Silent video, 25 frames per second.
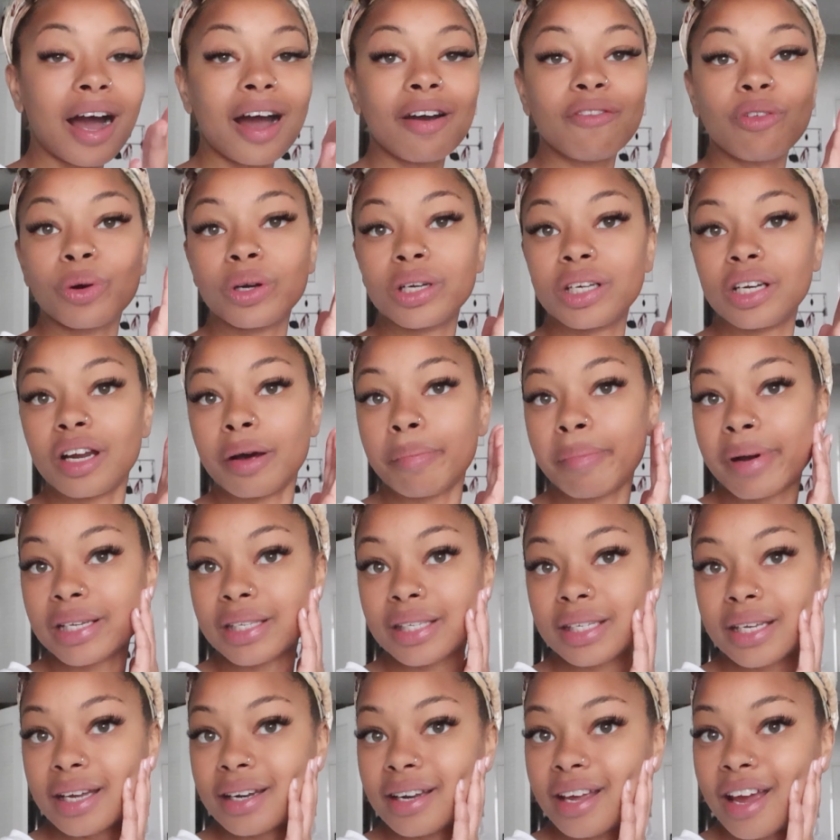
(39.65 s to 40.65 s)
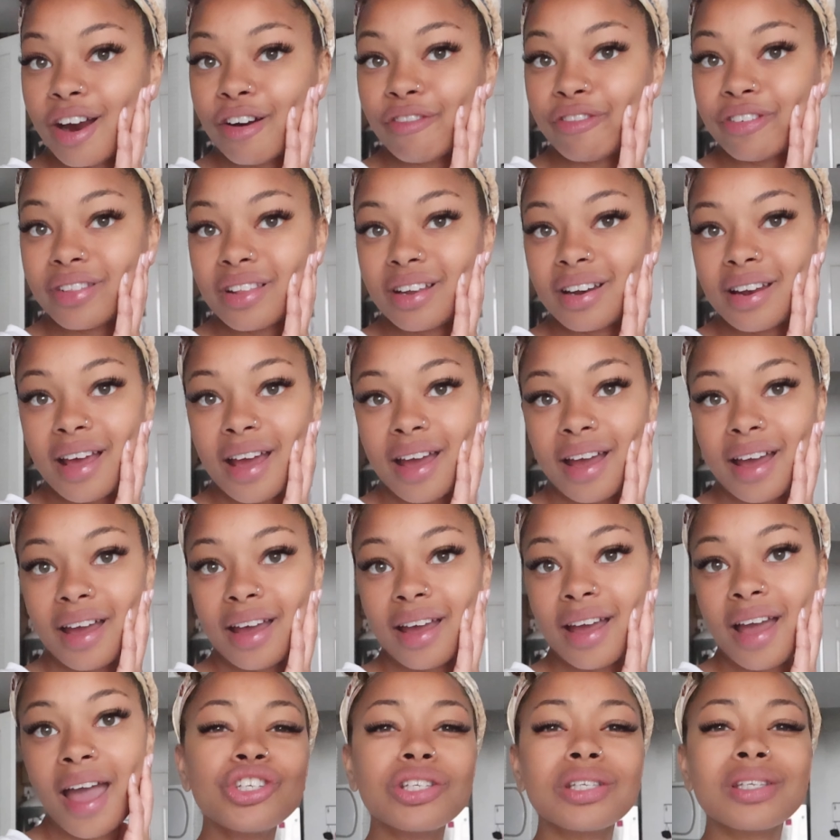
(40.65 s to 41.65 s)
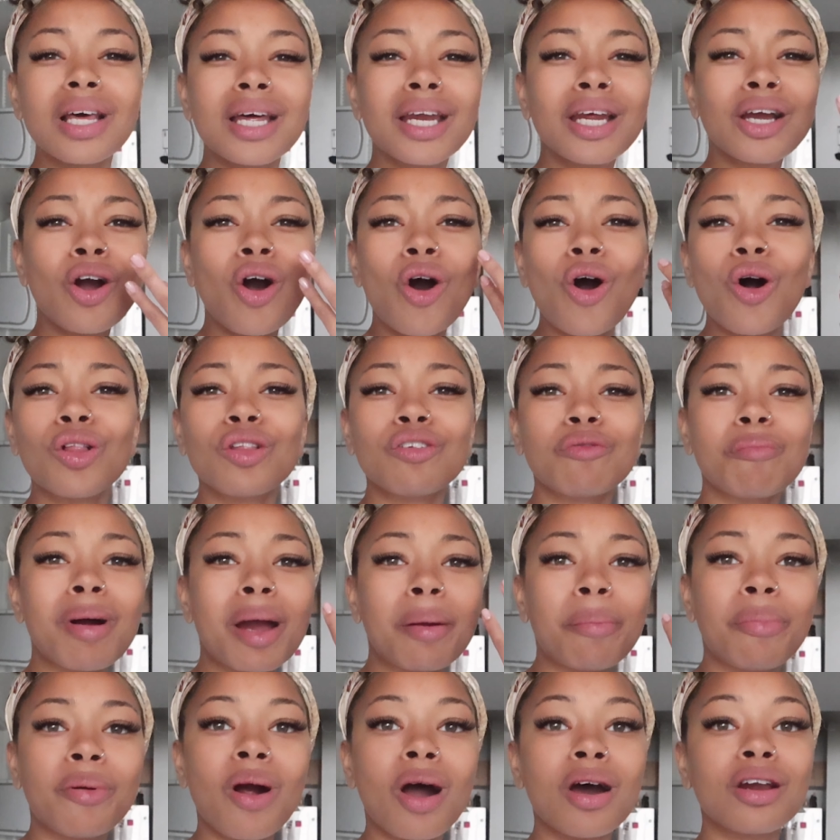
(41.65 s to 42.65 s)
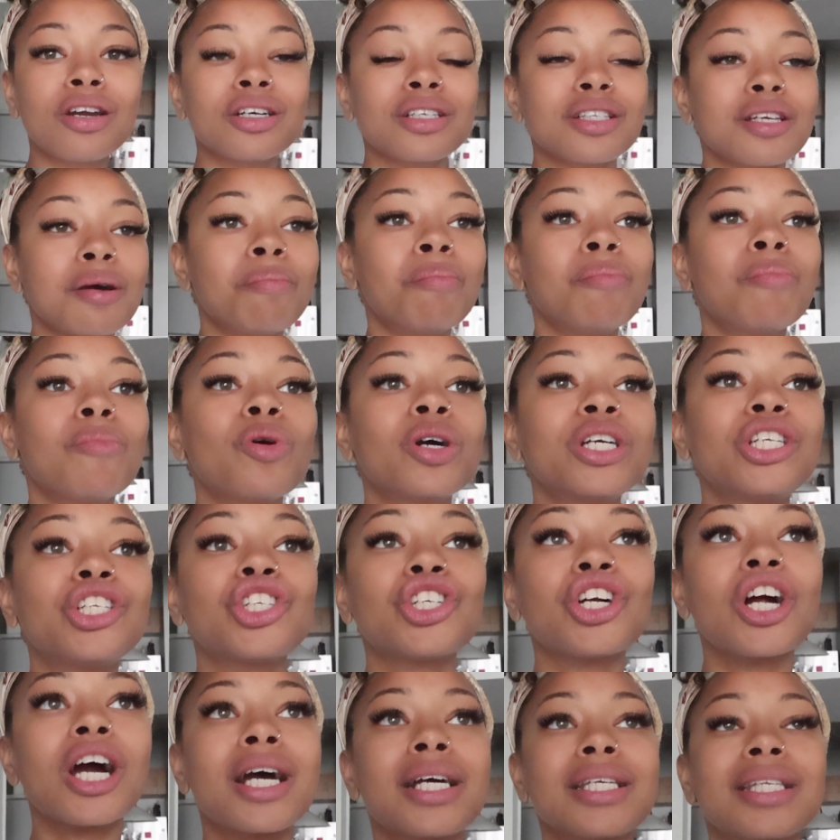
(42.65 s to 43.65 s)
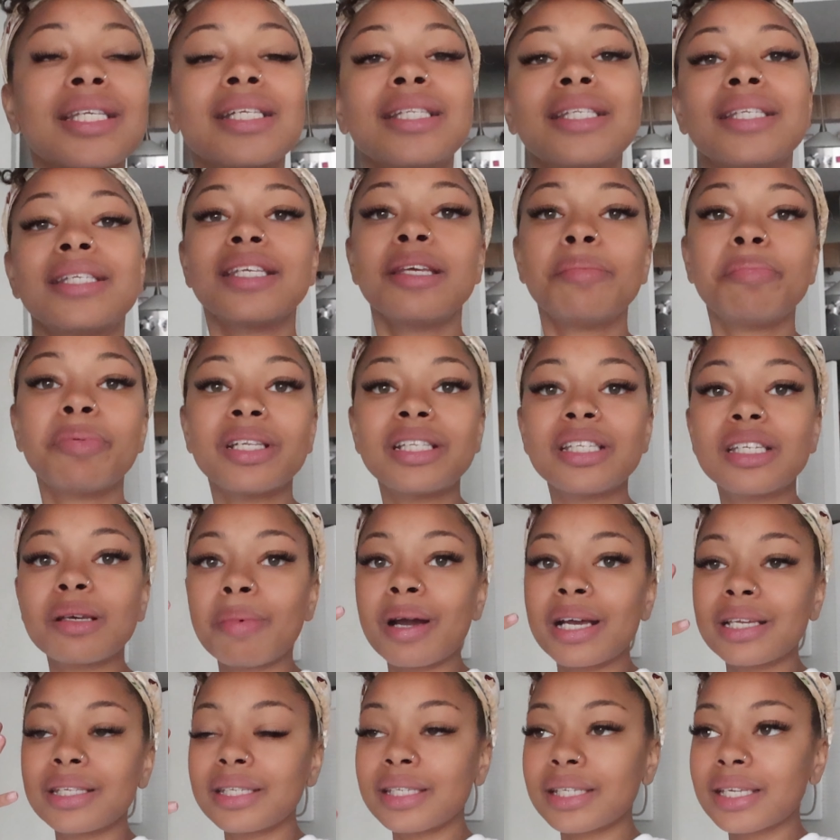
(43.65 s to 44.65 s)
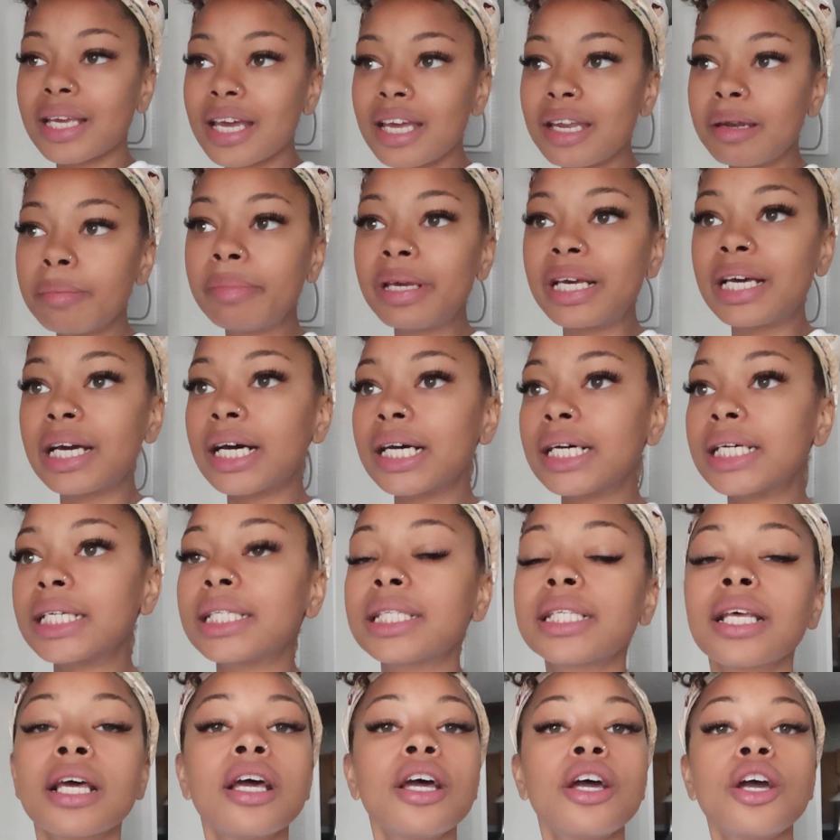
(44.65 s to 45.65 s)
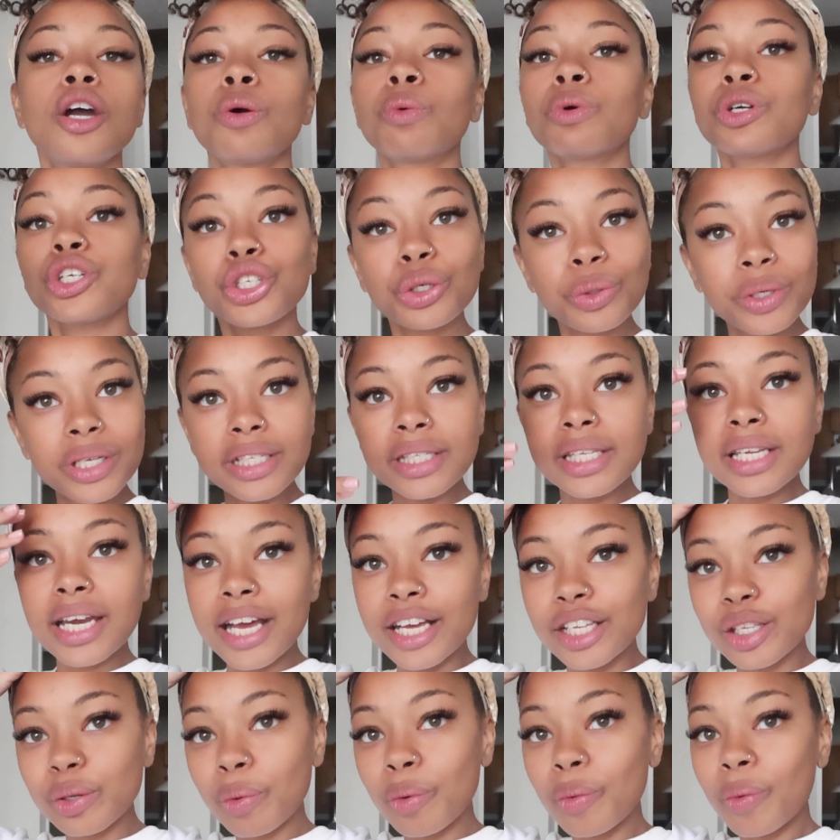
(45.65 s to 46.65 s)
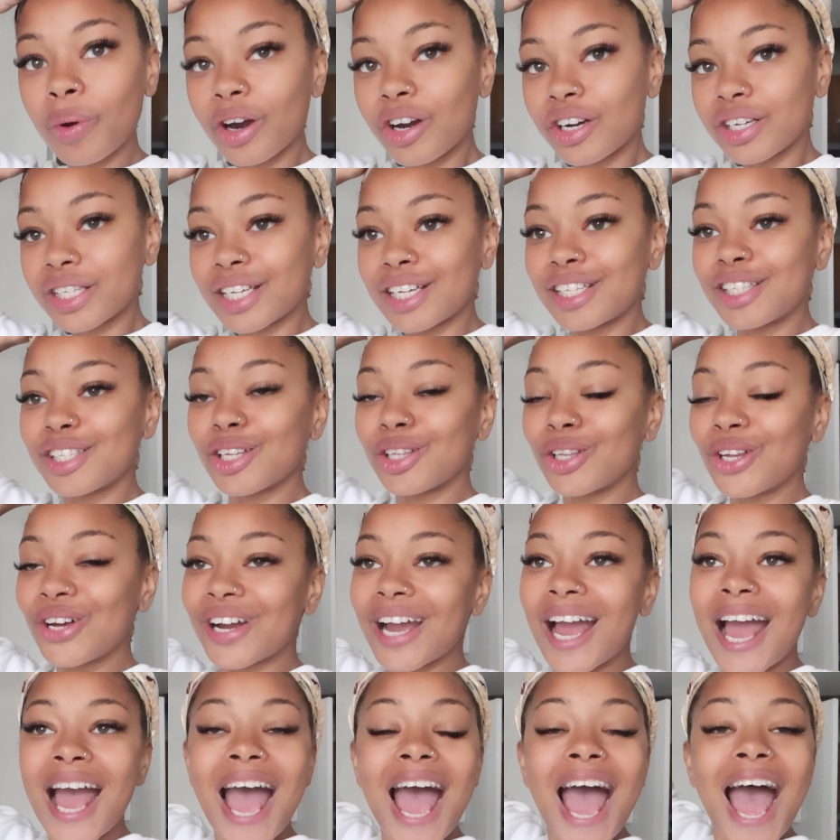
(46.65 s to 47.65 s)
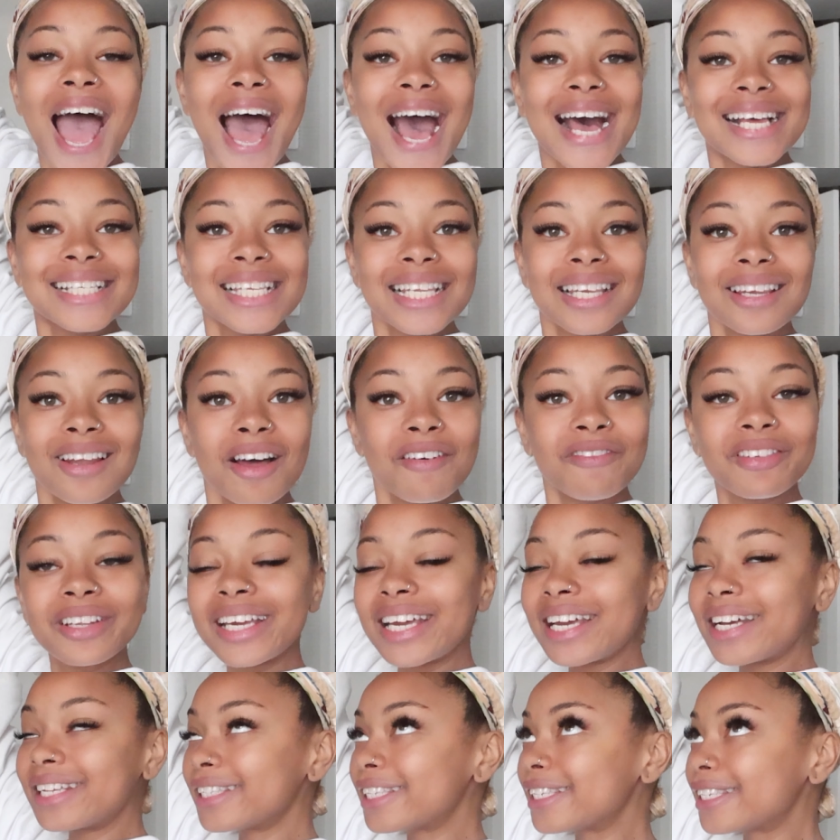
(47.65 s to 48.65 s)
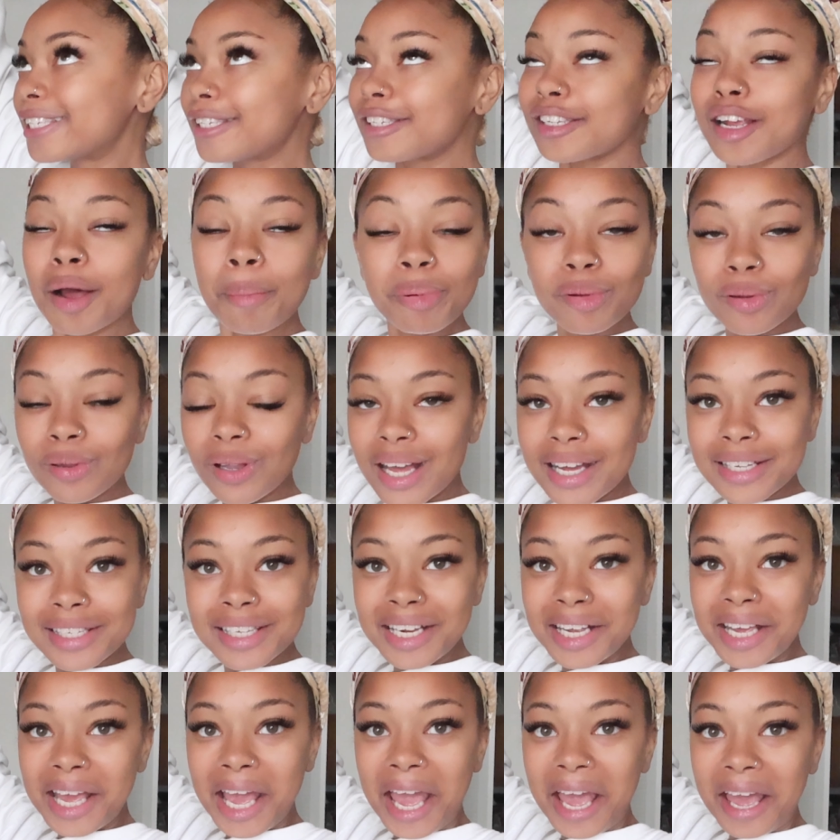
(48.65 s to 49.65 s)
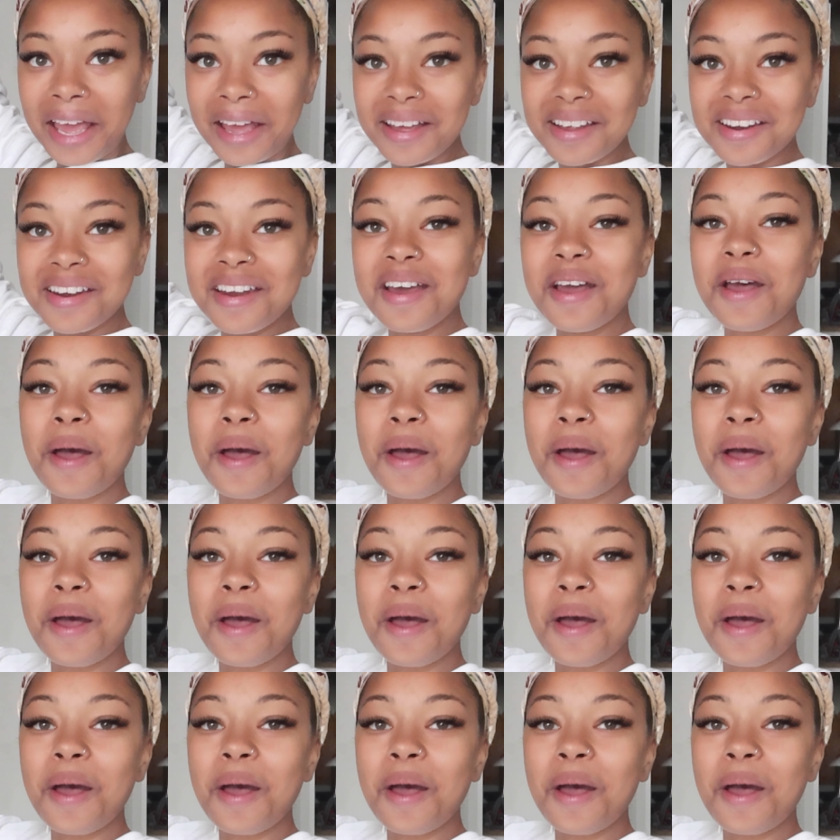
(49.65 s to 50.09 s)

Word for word: I've already done my skincare for the day, just letting all of my product moisturize and seep into my skin because we're shooting today, so we want our skin to look as lovely and supple as it can.